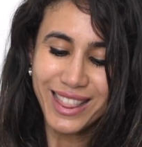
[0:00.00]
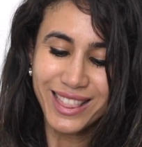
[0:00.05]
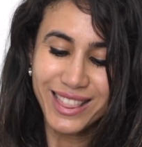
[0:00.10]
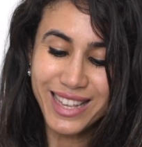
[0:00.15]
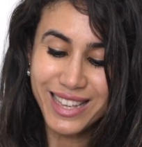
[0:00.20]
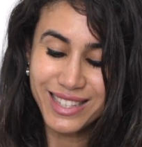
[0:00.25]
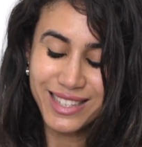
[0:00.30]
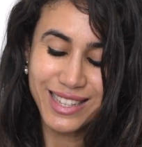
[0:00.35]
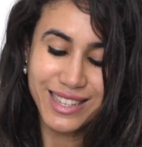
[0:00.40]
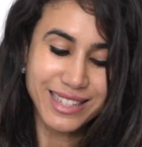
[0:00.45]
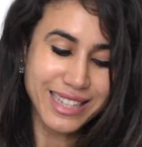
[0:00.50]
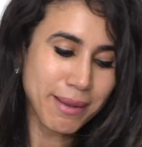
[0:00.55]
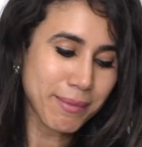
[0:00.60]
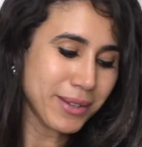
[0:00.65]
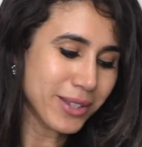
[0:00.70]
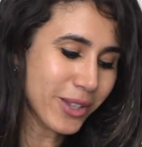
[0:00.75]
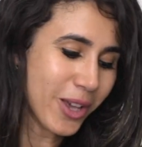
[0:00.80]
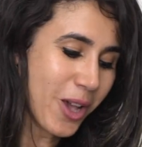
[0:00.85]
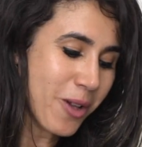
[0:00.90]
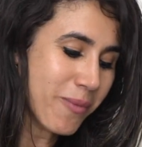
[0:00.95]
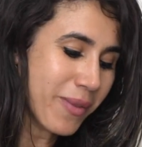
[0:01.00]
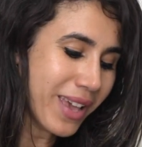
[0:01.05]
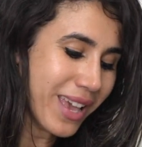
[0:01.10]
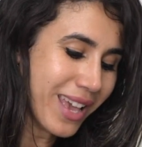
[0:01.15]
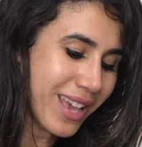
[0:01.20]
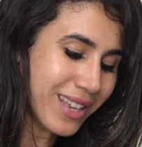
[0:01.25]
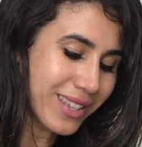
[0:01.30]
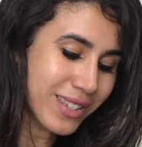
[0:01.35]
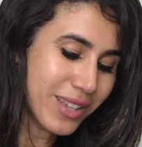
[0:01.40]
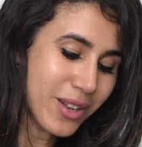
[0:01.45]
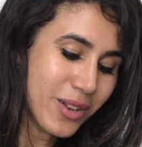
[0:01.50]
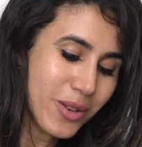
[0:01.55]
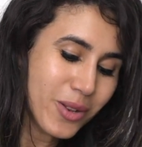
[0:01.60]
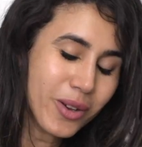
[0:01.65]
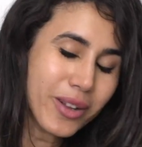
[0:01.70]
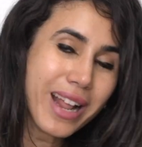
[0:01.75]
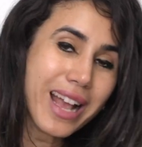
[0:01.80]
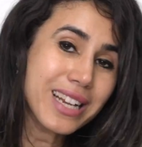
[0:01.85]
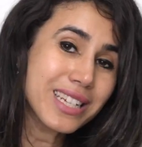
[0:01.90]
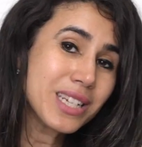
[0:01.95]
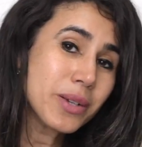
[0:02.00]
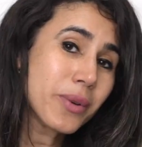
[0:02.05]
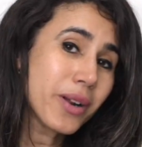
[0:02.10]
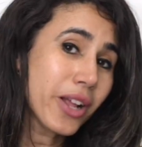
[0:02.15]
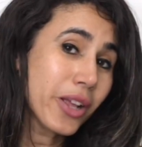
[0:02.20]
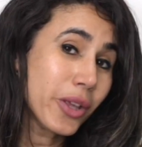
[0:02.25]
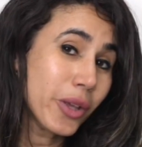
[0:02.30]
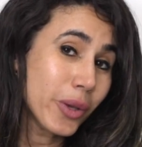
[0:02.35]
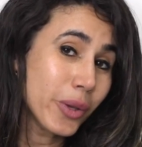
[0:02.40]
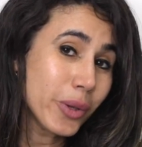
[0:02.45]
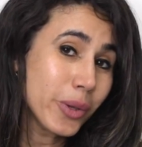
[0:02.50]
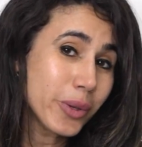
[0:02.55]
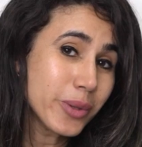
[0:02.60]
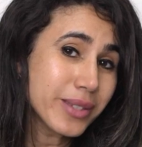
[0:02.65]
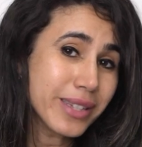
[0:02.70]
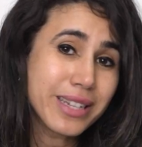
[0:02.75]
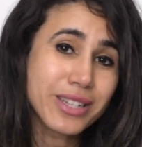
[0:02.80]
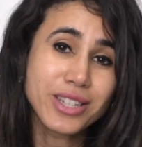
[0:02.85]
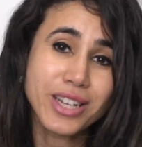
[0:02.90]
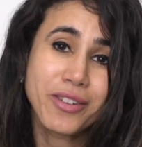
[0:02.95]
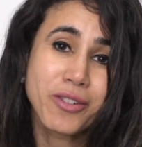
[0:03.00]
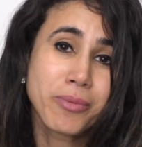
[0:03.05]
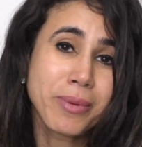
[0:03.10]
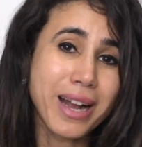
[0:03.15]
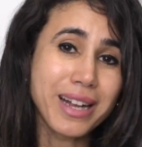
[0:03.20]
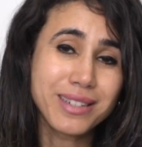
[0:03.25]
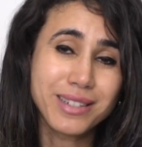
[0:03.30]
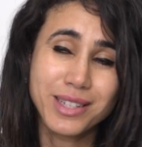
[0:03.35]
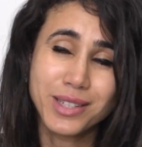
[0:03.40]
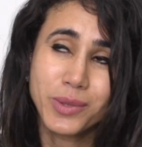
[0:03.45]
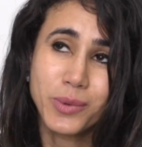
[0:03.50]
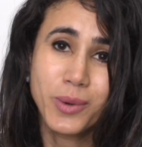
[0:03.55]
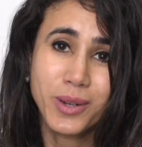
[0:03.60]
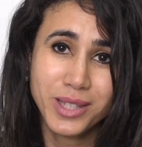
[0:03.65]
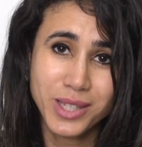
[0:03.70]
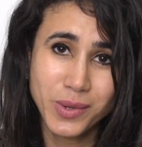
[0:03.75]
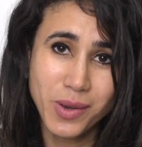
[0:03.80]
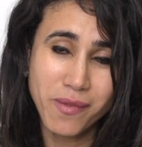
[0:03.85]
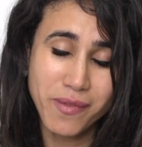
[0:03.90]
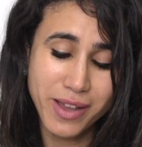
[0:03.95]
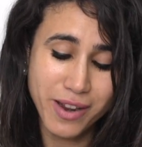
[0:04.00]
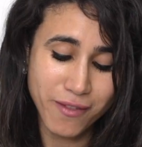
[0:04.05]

this stemoscope is not actually what I use in general practice whatsoever.